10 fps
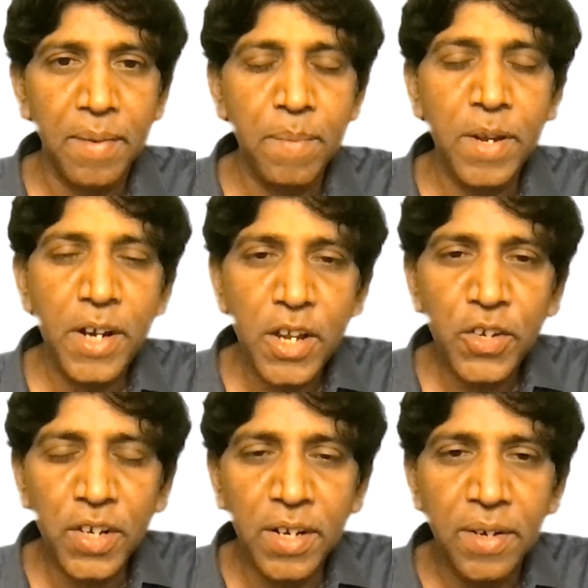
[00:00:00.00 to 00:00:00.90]

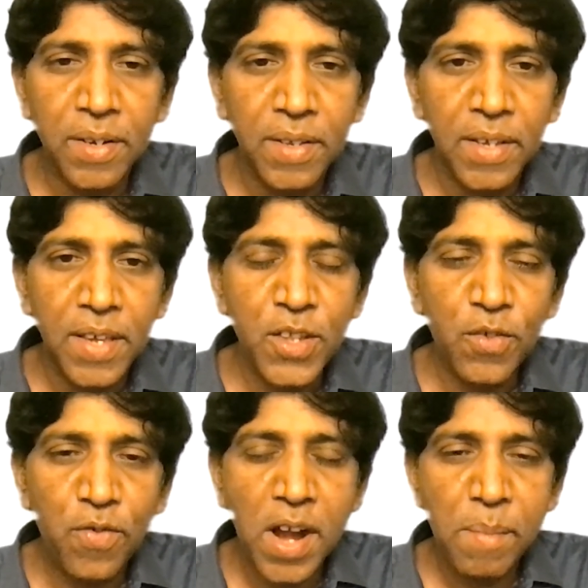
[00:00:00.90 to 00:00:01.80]
Meditation is
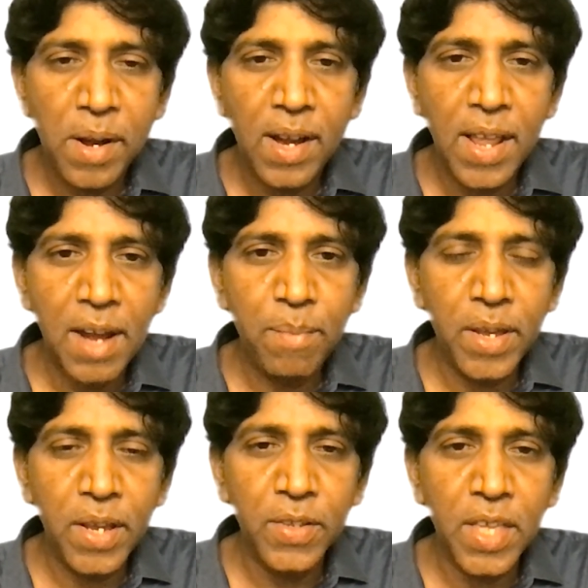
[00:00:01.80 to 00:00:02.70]
fundamentally
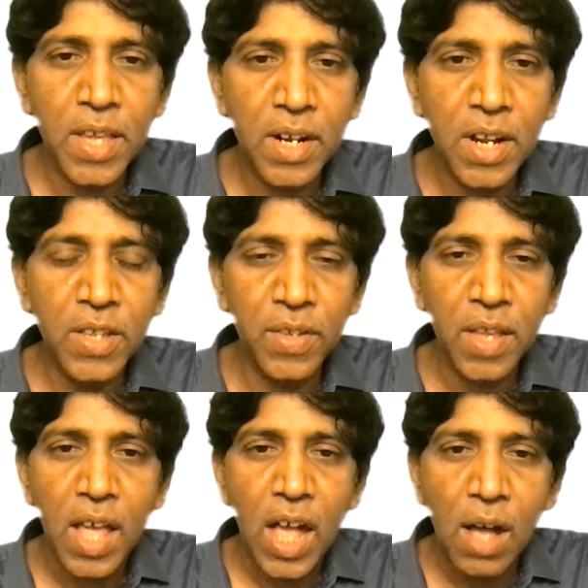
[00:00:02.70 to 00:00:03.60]
helping us increase
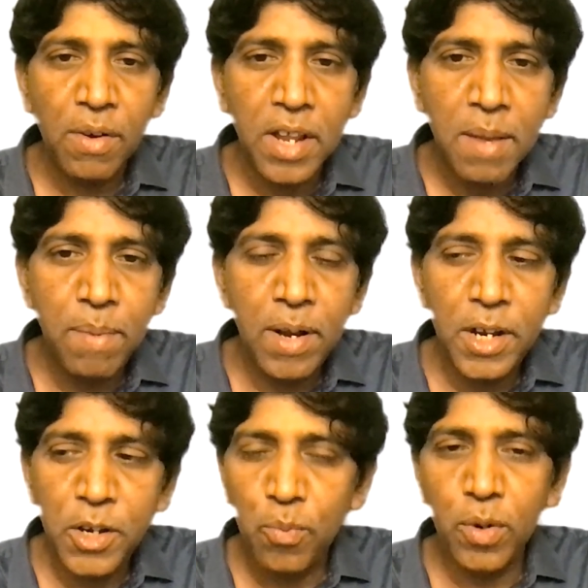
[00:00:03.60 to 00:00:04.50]
our
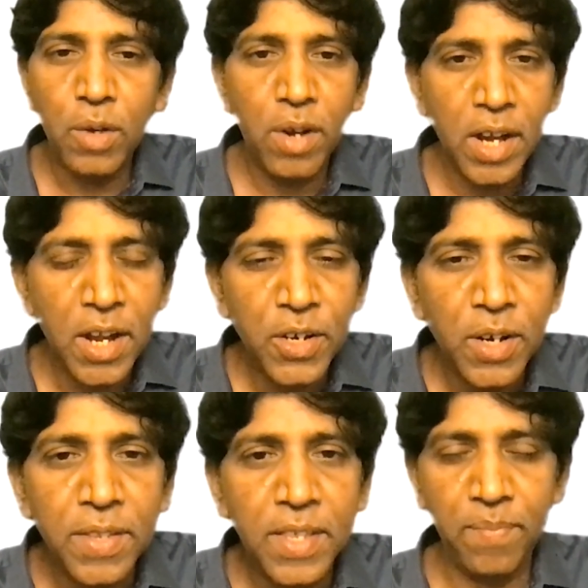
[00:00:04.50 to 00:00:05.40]
ability to put our attention
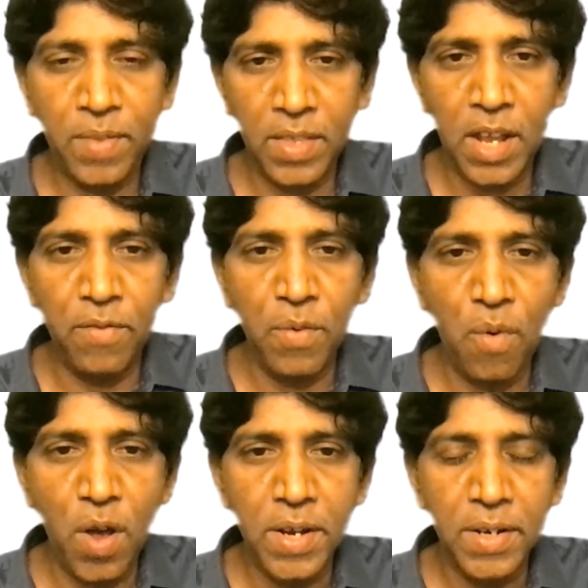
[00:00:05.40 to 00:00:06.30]
on something that we
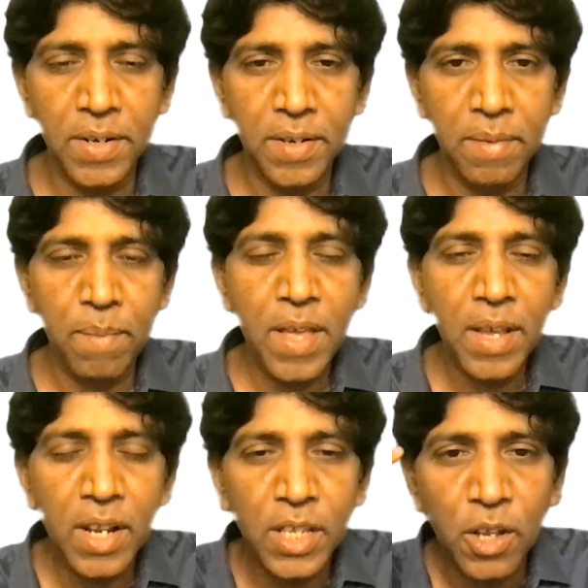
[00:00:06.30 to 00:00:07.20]
want by
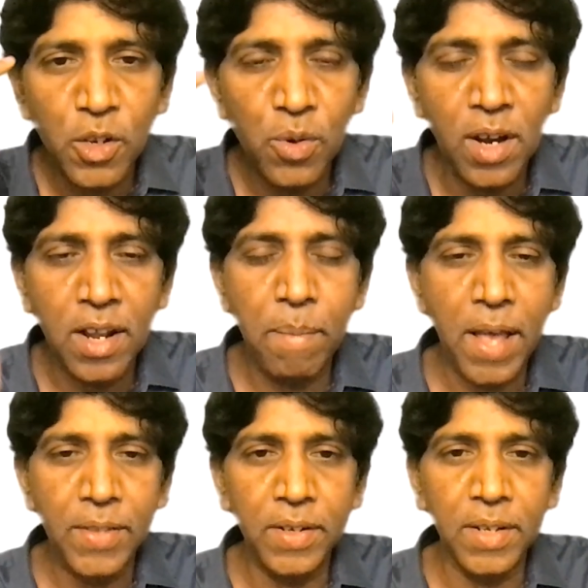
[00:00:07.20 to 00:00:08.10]
increasing our neural
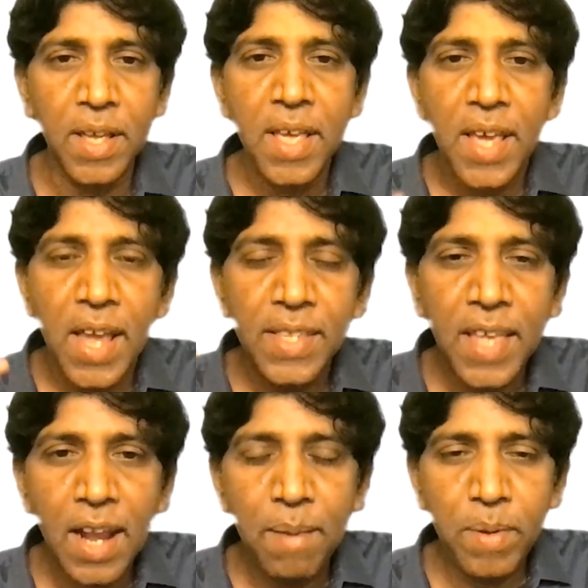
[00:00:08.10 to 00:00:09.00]
capacity. It's
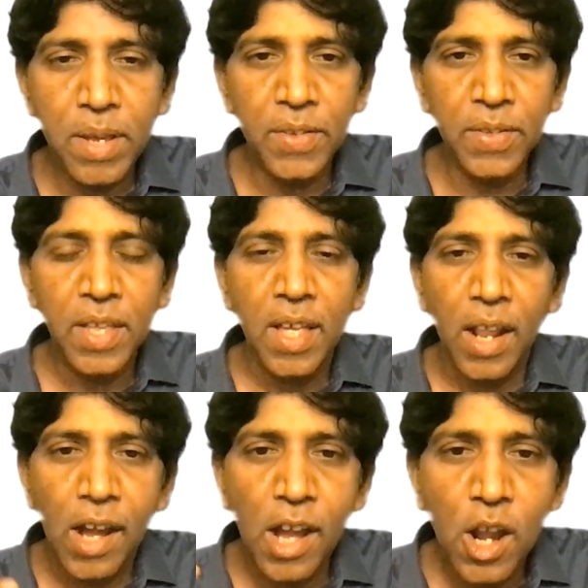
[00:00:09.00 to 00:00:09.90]
helping us
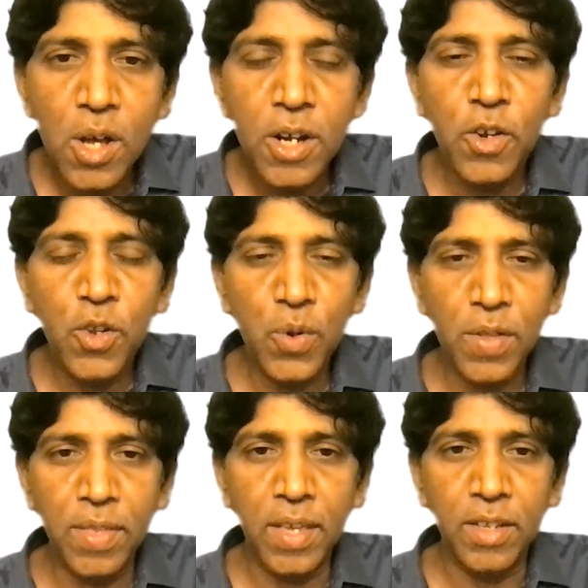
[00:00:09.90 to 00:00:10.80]
learn newer
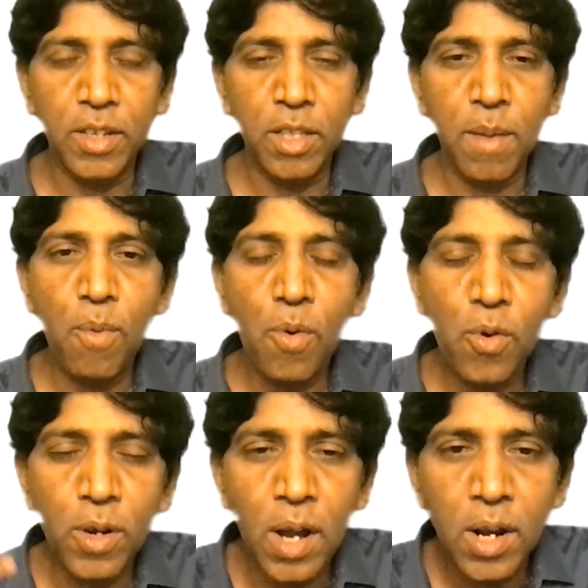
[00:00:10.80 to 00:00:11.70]
things. The
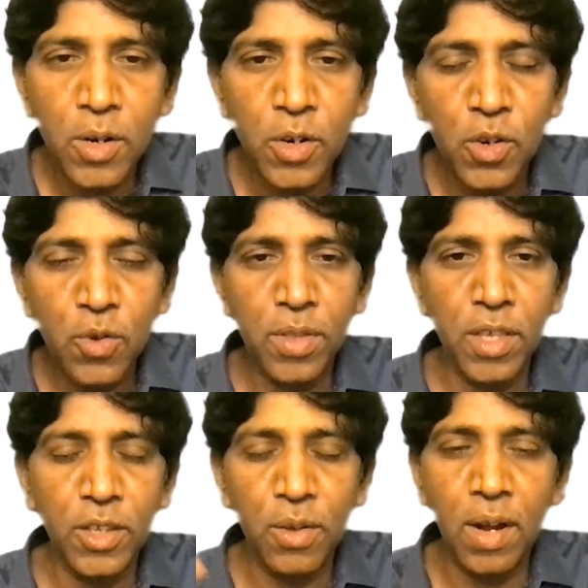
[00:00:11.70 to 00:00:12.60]
more newer
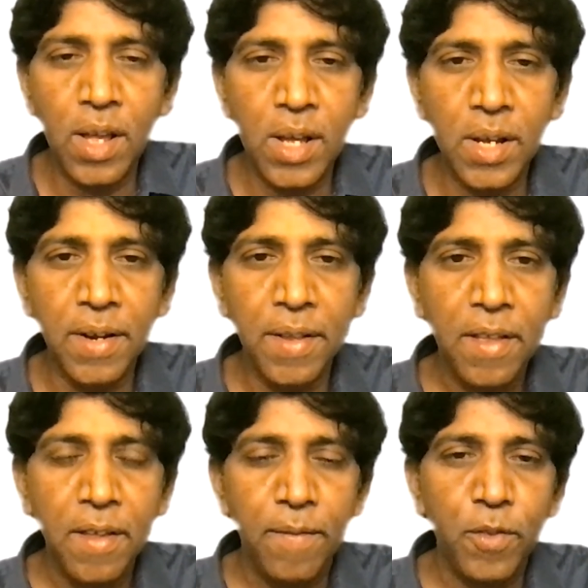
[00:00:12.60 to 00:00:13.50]
things you learn,
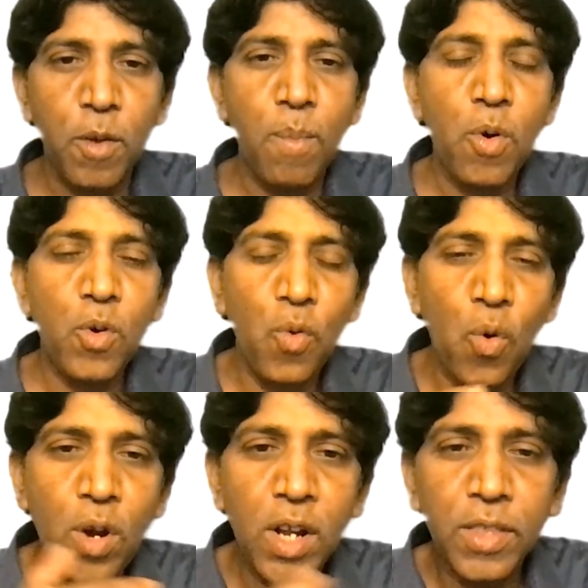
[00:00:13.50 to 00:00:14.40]
the more
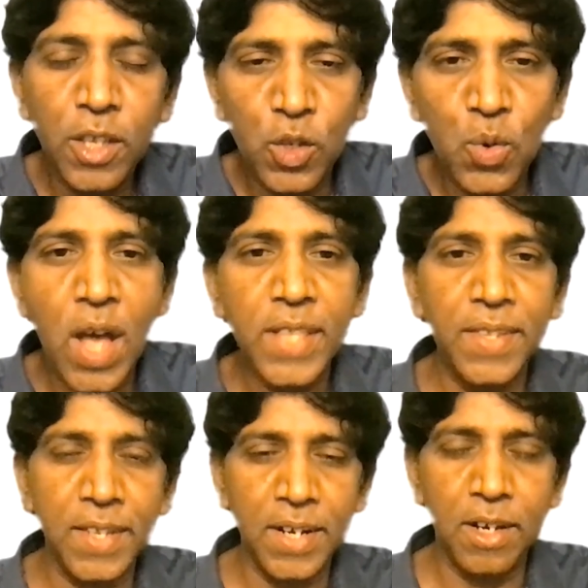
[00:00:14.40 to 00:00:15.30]
older things you
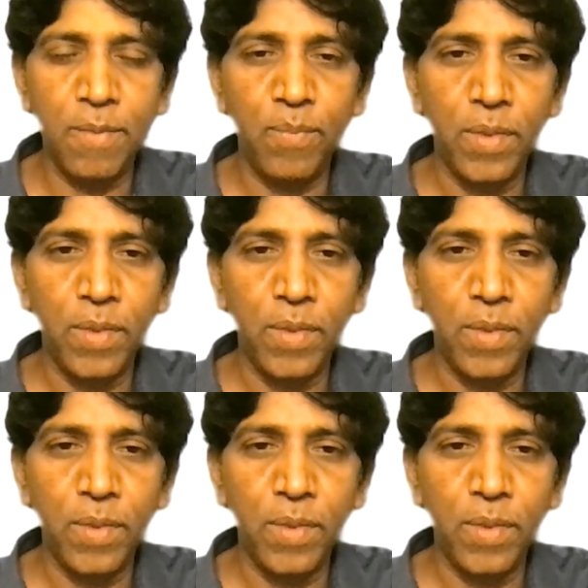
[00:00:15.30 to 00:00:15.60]
unseat.